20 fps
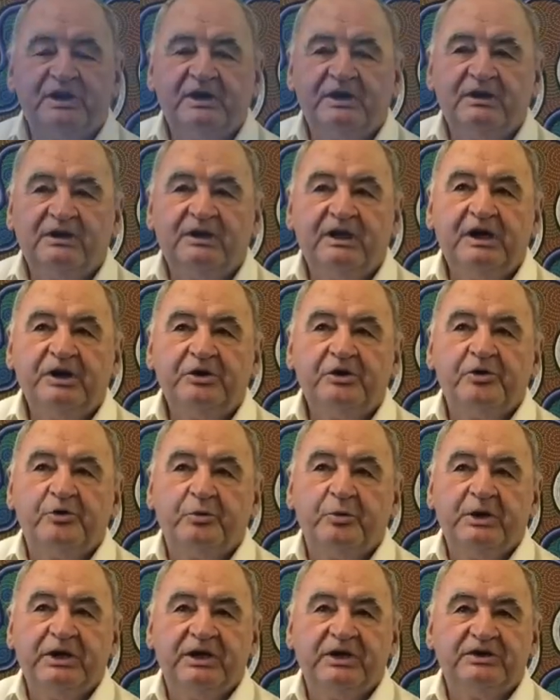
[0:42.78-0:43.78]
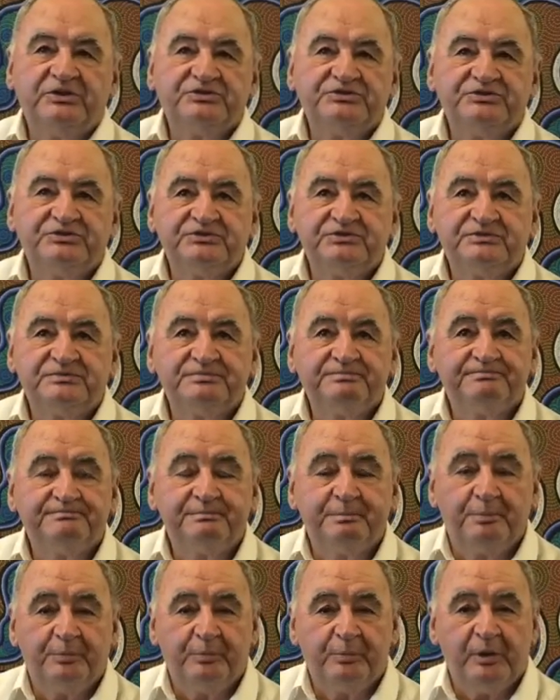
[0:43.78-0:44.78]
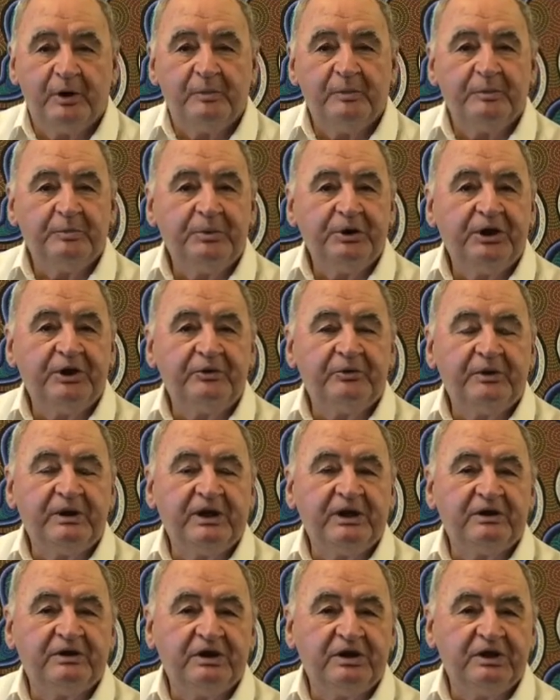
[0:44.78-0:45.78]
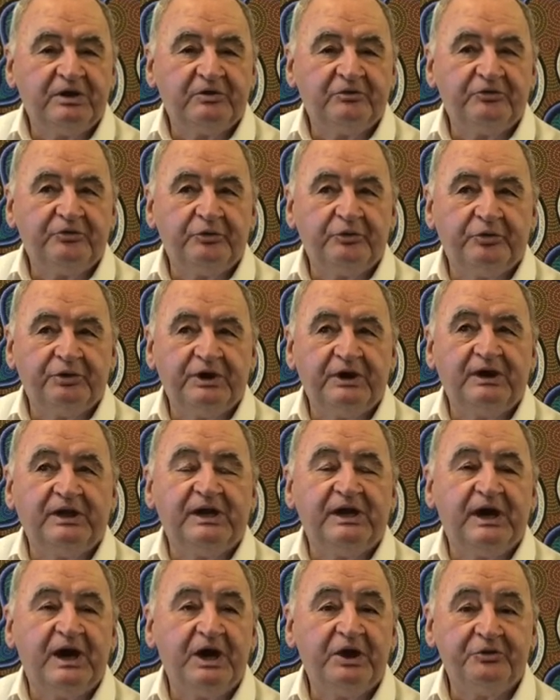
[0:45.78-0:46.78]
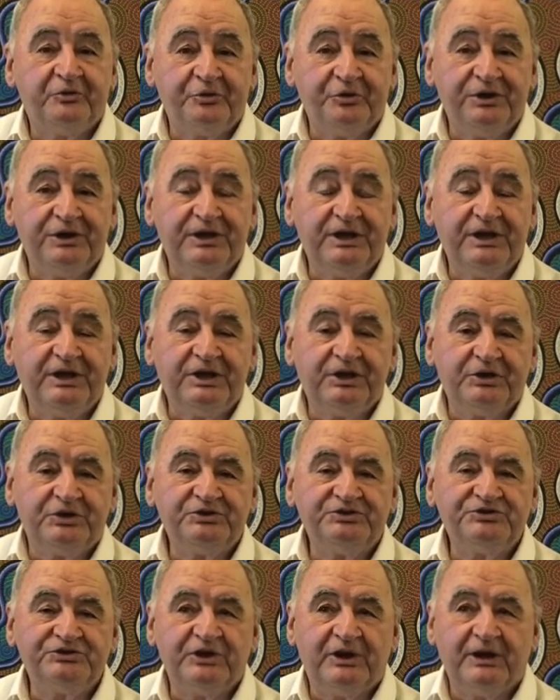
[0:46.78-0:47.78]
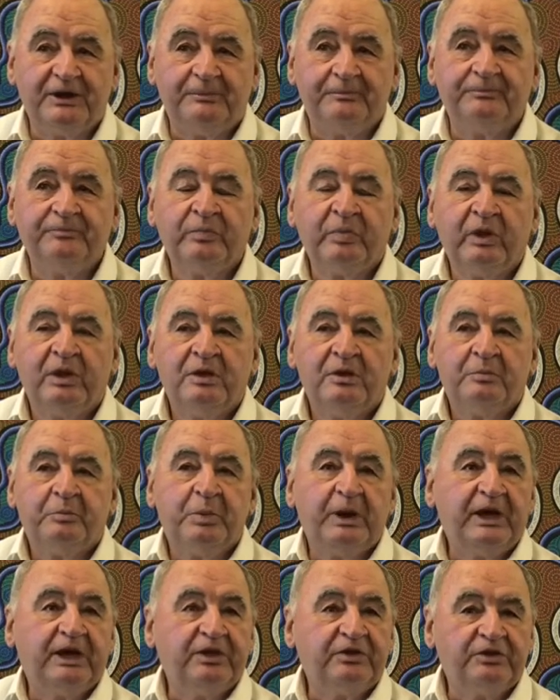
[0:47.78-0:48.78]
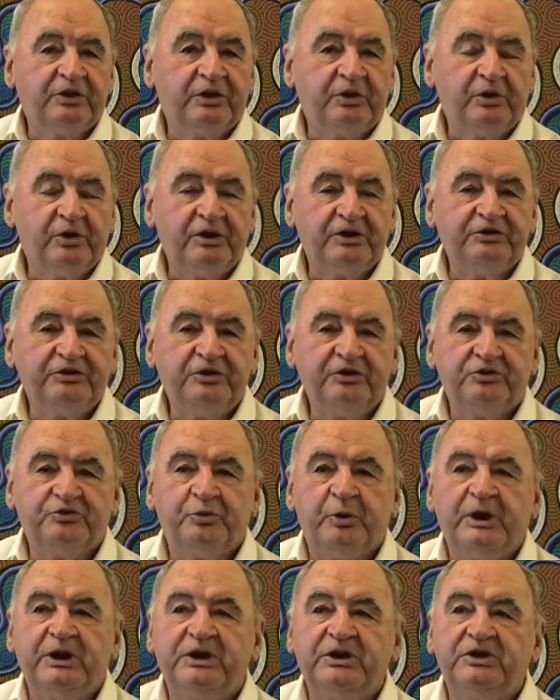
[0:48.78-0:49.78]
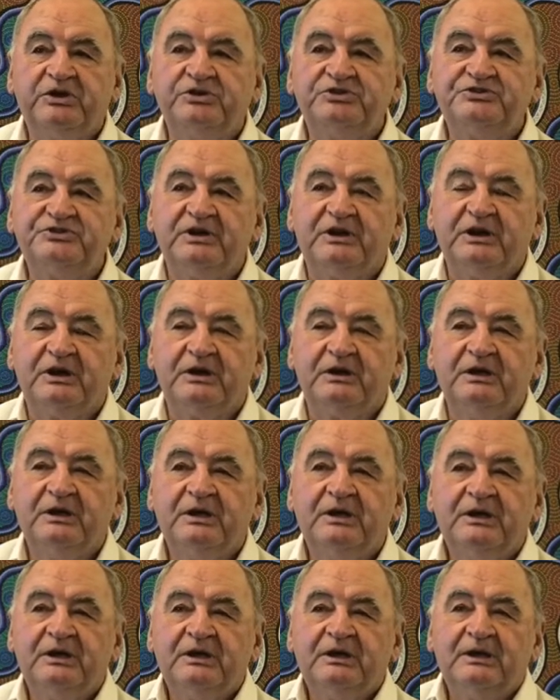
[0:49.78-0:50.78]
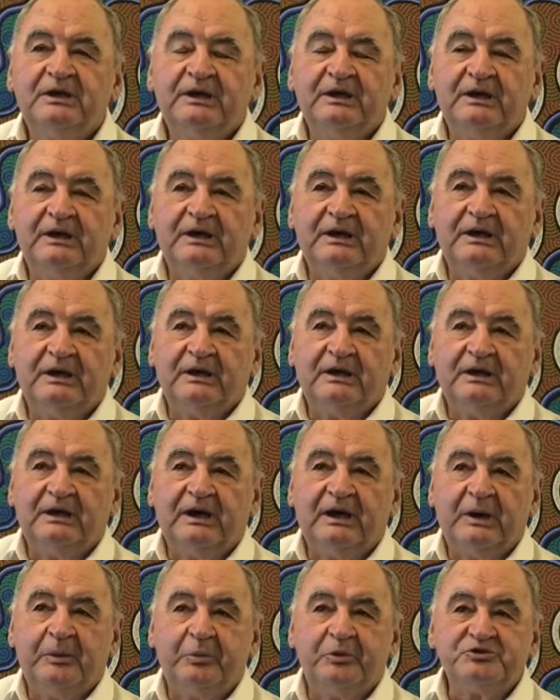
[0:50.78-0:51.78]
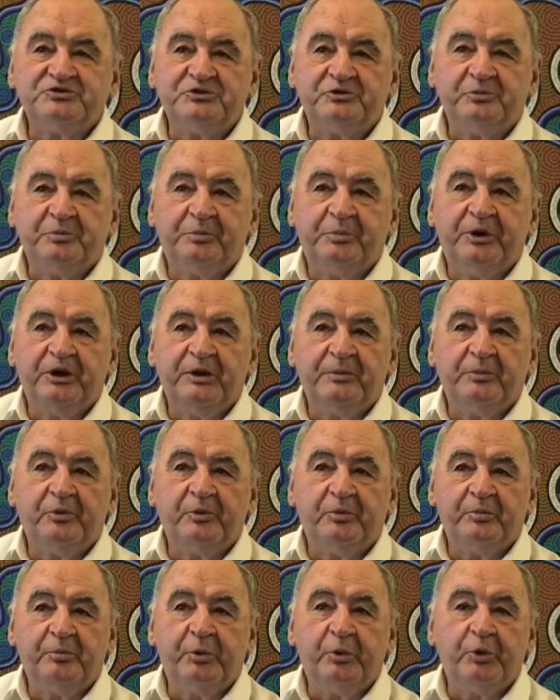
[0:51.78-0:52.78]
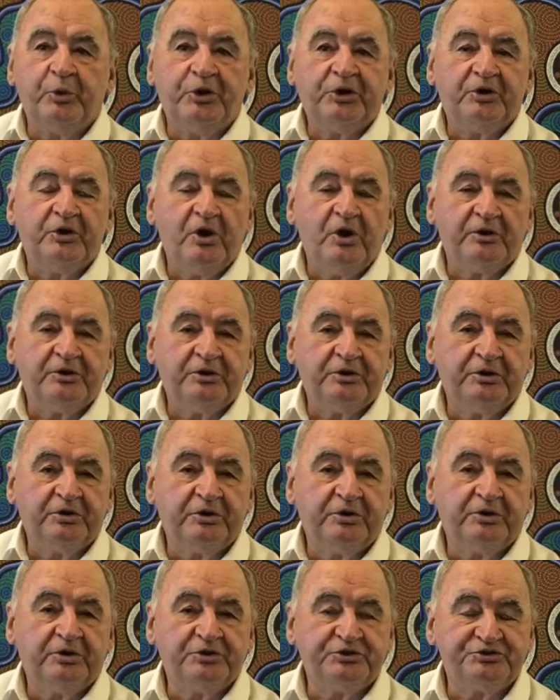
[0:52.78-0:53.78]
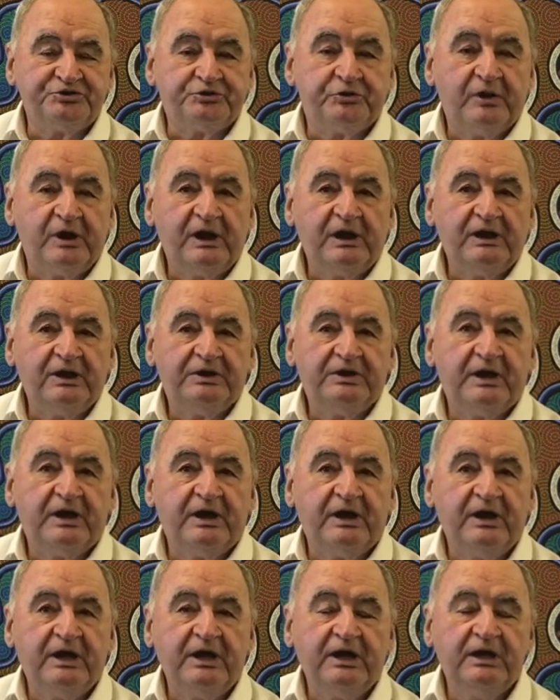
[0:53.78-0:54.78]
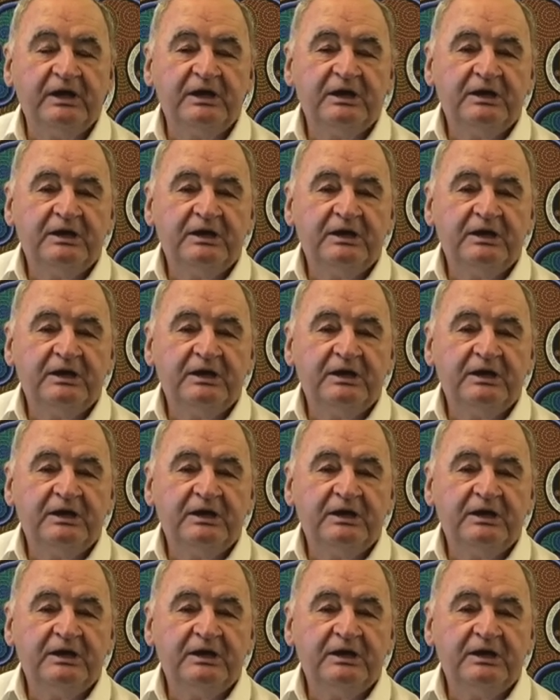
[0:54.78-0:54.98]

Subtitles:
NAIDOC Week has probably been around now for nearly 100 years. Back in the 1920s, Aboriginal people boycotted Australia Day